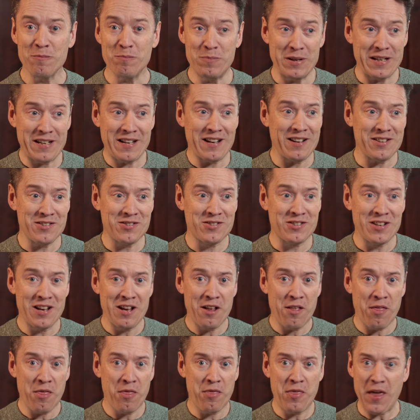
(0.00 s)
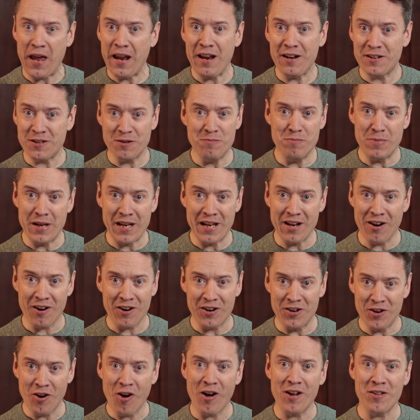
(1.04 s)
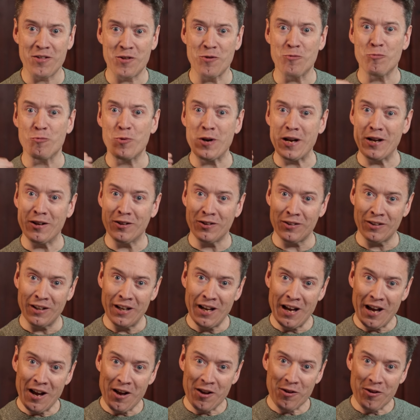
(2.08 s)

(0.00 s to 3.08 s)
because they, to me, are not the real